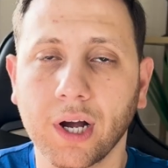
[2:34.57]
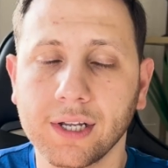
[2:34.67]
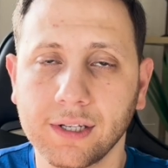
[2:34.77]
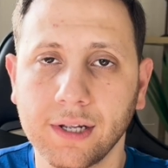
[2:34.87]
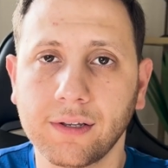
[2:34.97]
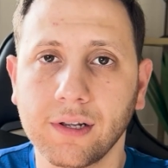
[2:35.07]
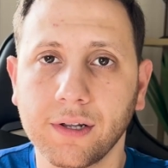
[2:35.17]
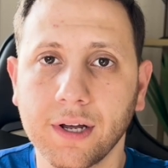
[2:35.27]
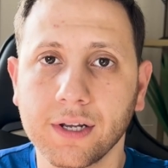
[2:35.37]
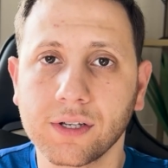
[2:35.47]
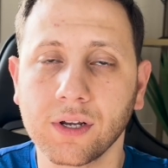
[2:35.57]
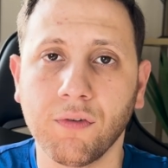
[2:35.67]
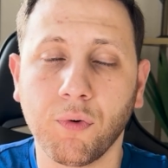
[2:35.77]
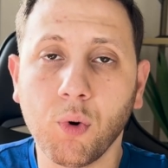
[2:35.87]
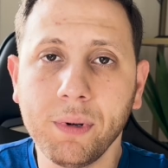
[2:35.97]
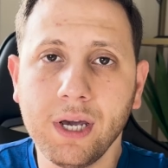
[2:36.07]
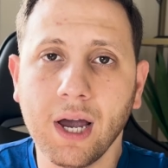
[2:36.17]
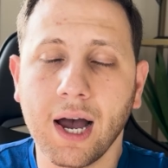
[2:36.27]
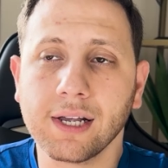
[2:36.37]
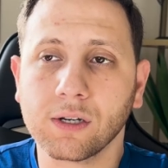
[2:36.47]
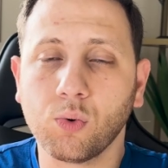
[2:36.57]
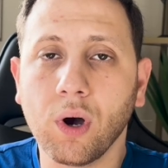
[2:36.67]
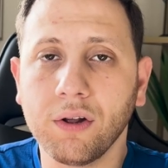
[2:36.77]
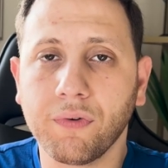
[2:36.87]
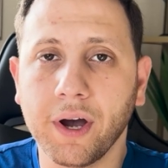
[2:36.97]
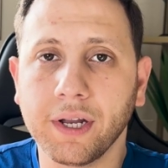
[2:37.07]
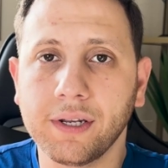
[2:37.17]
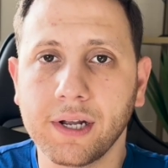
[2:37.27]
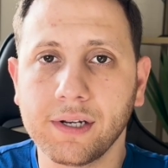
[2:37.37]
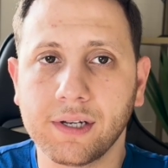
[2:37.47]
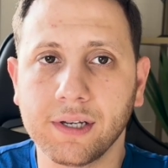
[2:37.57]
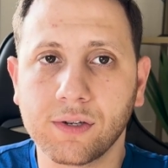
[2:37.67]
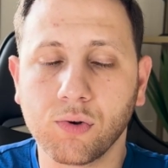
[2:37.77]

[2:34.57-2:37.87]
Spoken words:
as a dental nurse for me as a qualified dentist